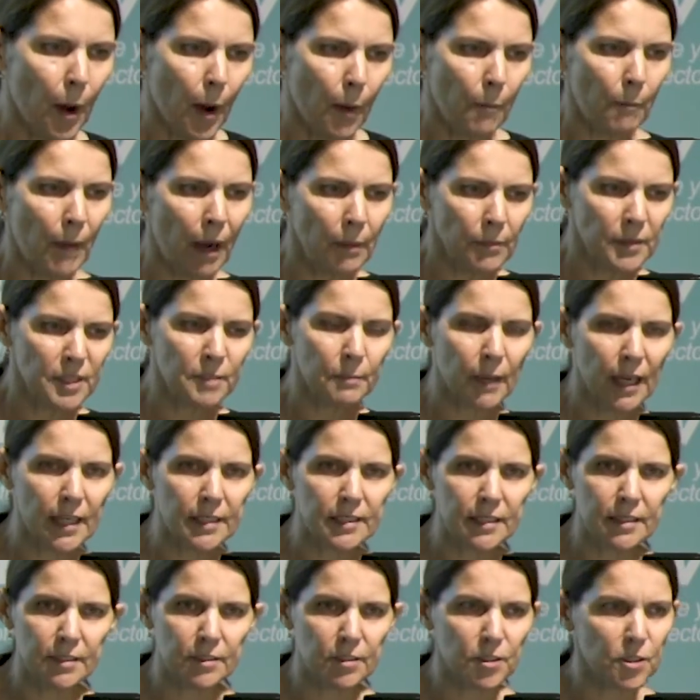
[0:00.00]

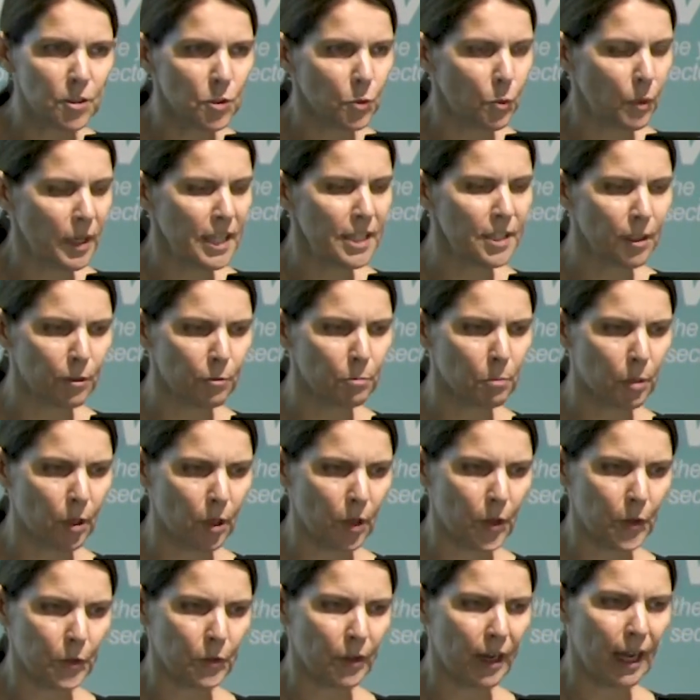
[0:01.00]
MumSpace is a suite of
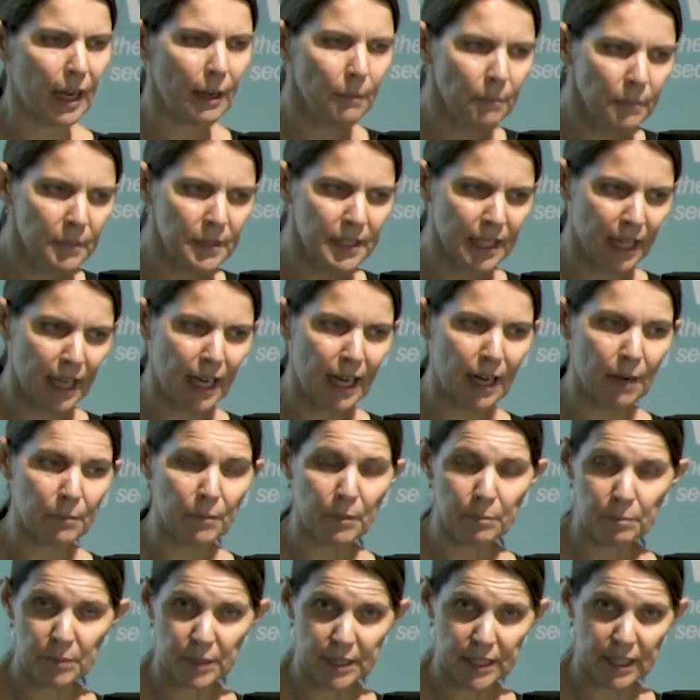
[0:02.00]
programs,
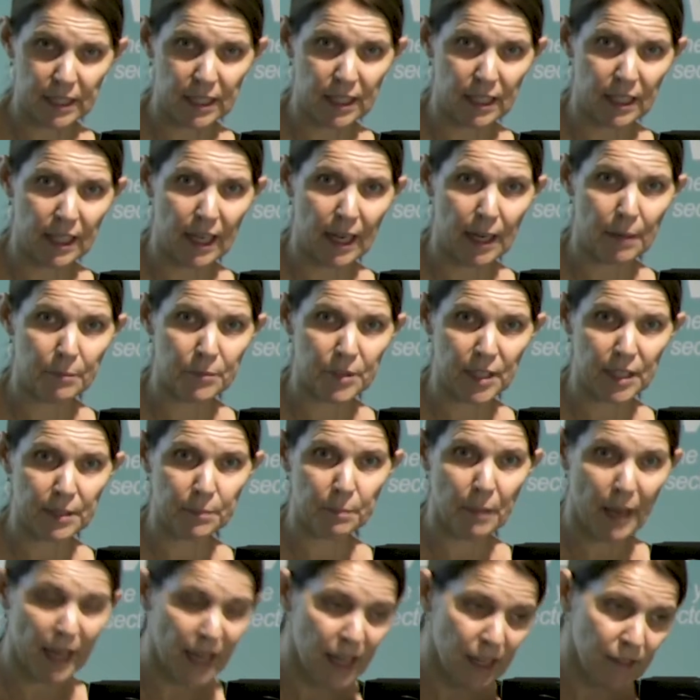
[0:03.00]
particularly aimed
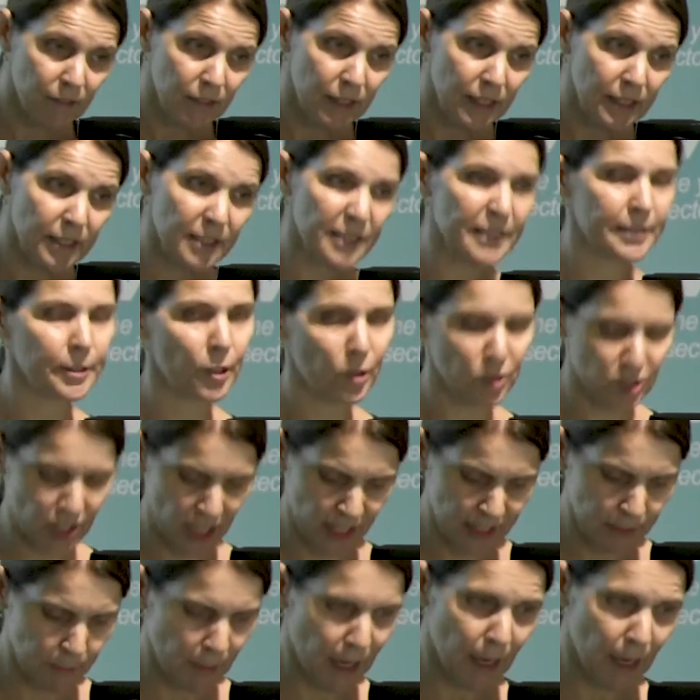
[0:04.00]
at parents, not just